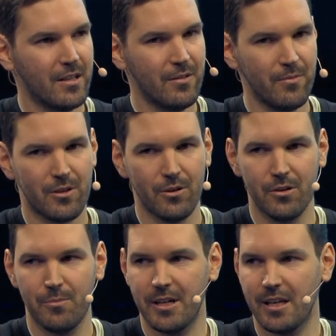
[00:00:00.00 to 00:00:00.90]
even though
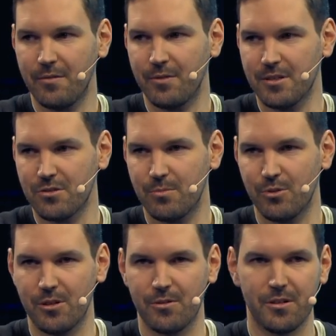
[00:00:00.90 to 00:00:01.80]
you might have a
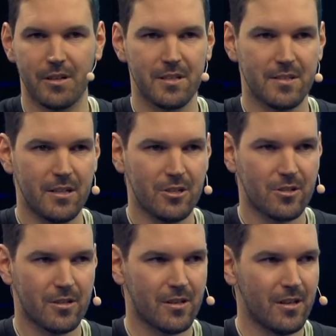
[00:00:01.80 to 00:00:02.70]
distributed
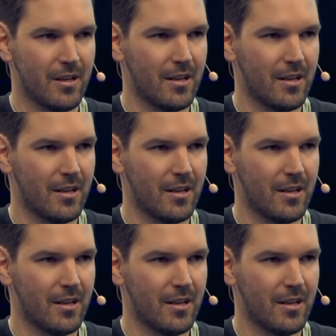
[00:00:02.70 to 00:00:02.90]
organization,